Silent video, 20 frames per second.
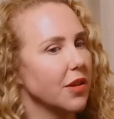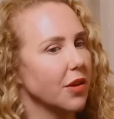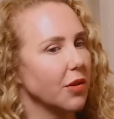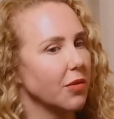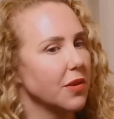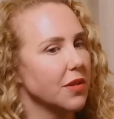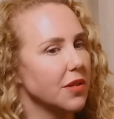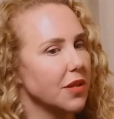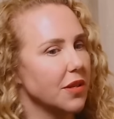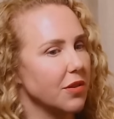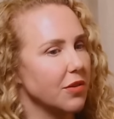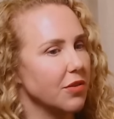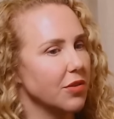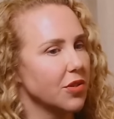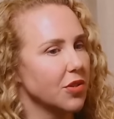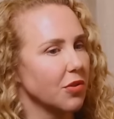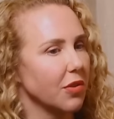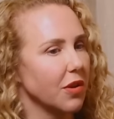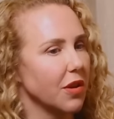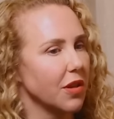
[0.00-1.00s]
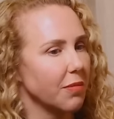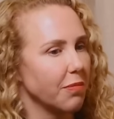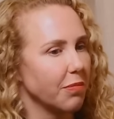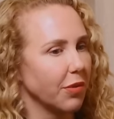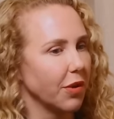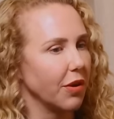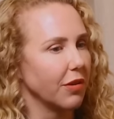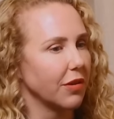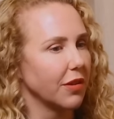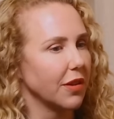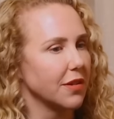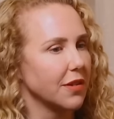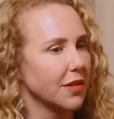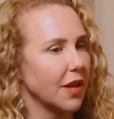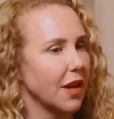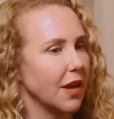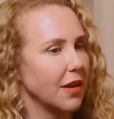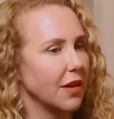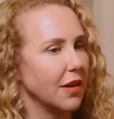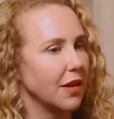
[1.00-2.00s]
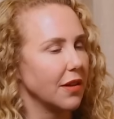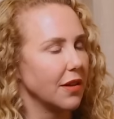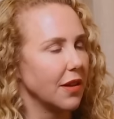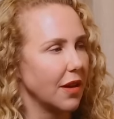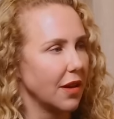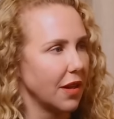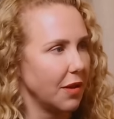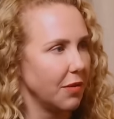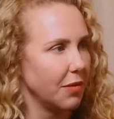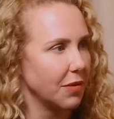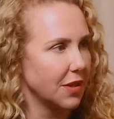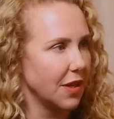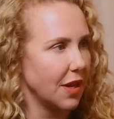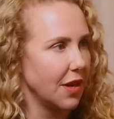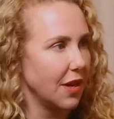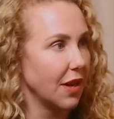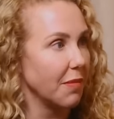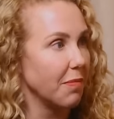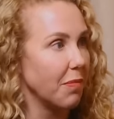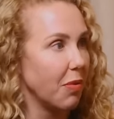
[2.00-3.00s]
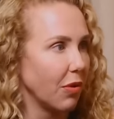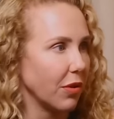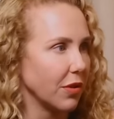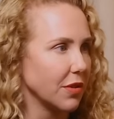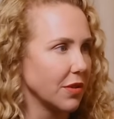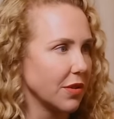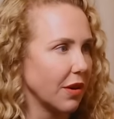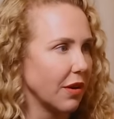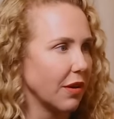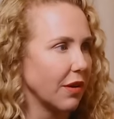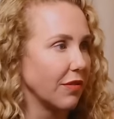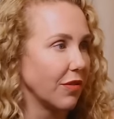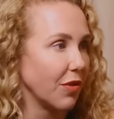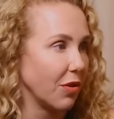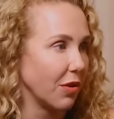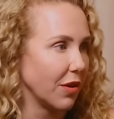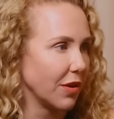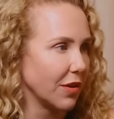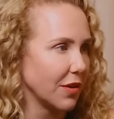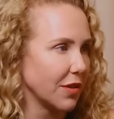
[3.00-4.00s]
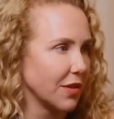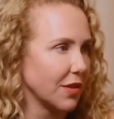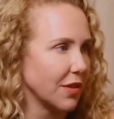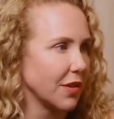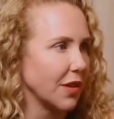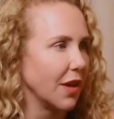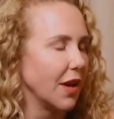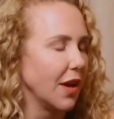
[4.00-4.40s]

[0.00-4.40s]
there was a news story that broke that said mm-hmm. that he was dating a porn star, of yeah. course.